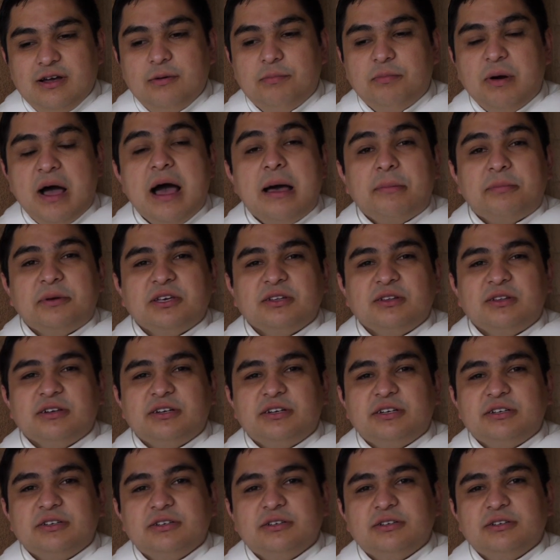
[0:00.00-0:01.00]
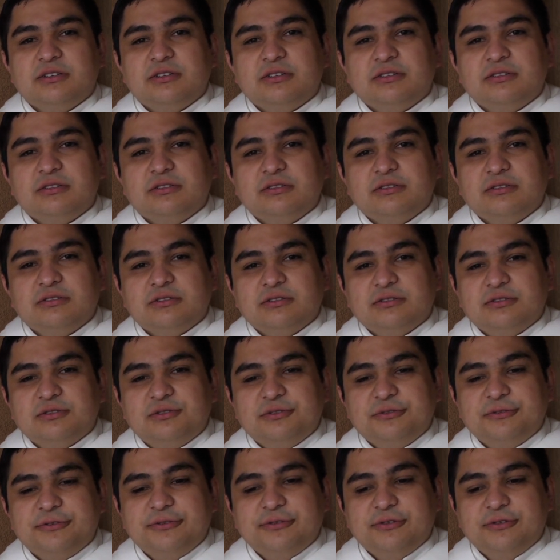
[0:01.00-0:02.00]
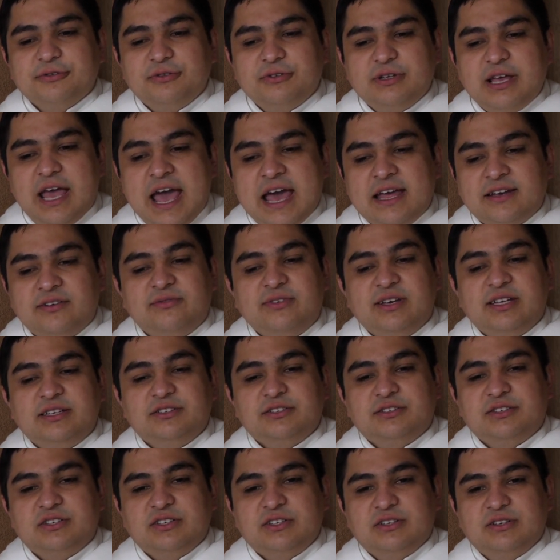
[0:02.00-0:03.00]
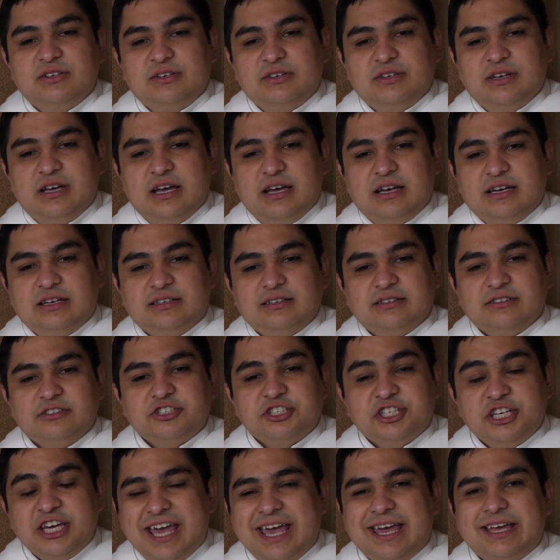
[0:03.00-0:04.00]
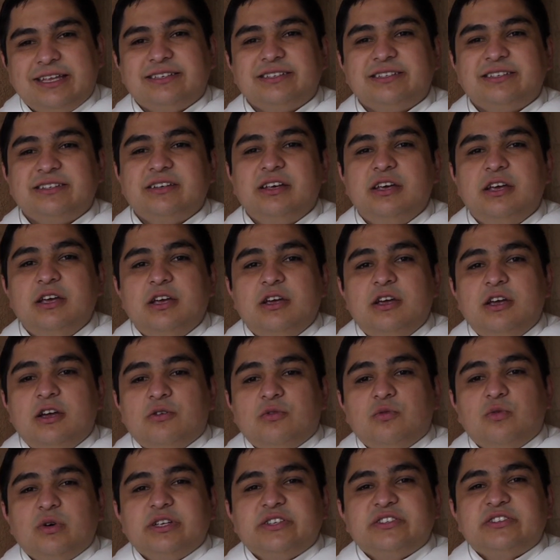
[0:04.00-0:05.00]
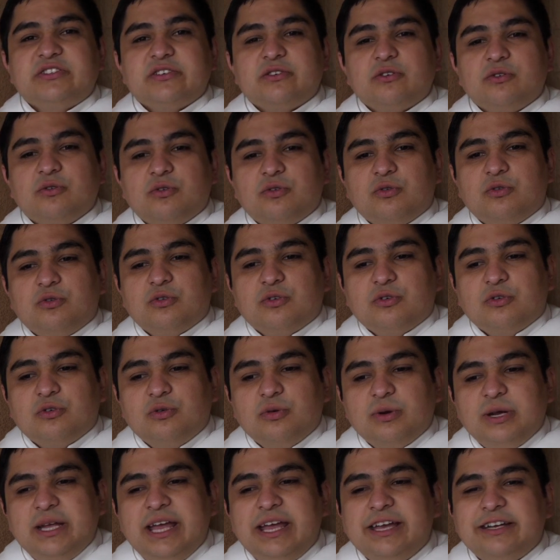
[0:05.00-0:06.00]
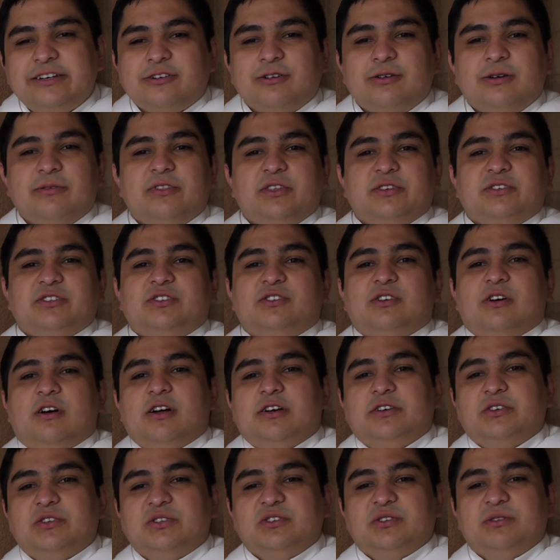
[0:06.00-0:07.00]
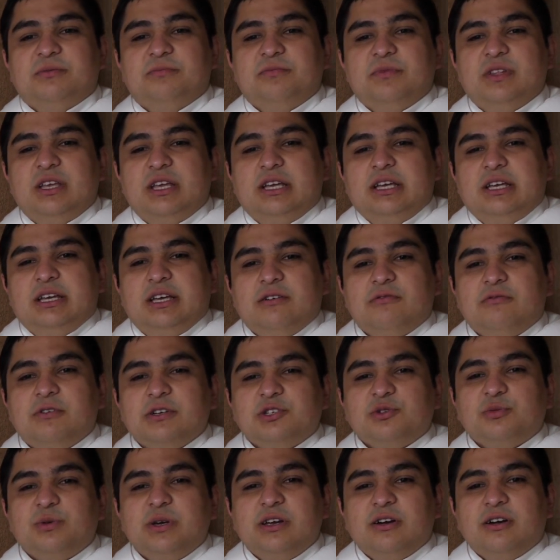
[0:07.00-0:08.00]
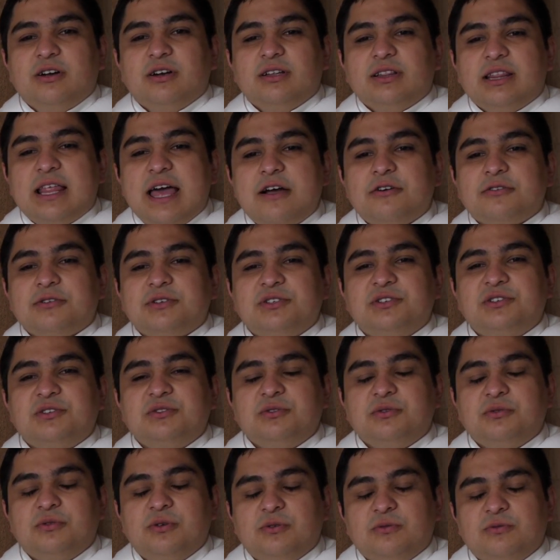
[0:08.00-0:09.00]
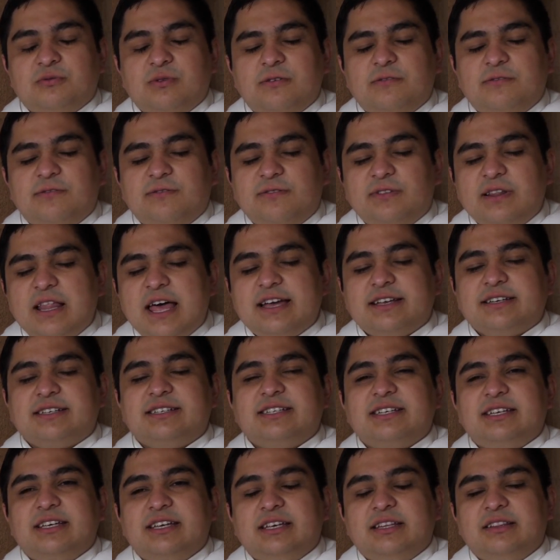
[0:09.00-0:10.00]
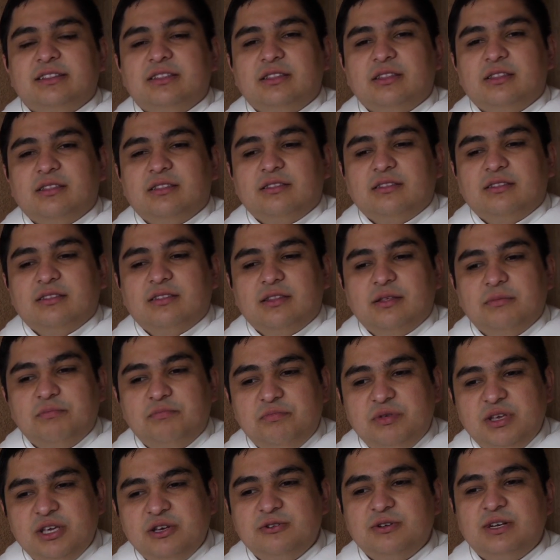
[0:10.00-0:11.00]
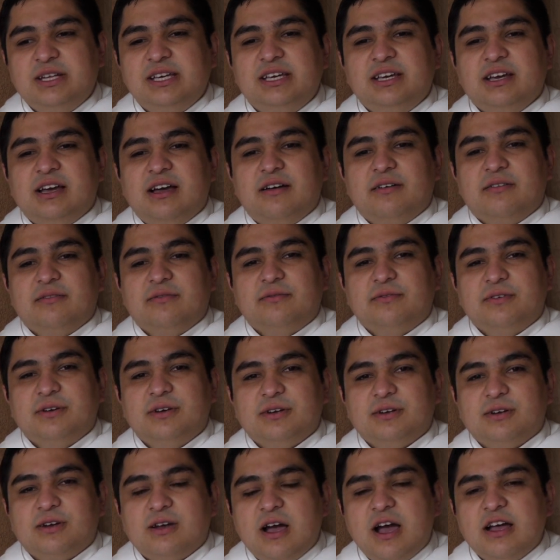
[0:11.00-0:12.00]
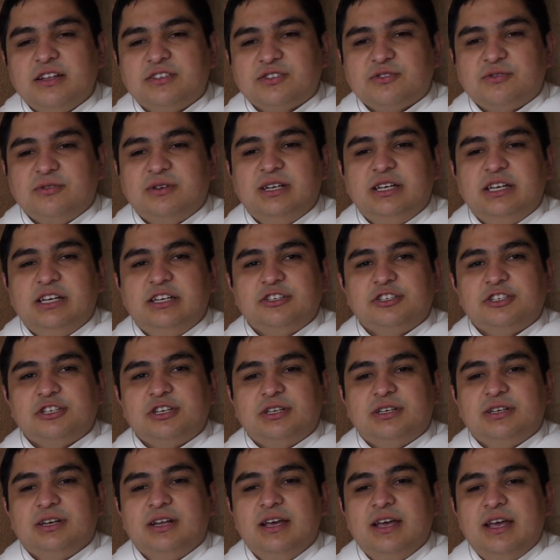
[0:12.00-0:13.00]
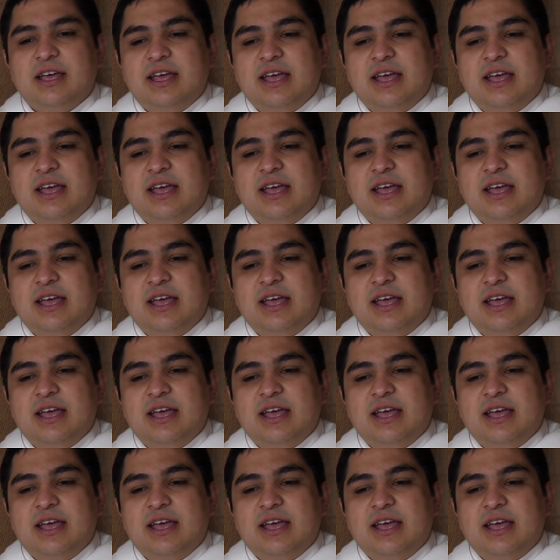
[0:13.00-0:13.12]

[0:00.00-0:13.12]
a popular Advent chant was Creator of the Stars, in which we are allowed to reflect in the beauty of God's creation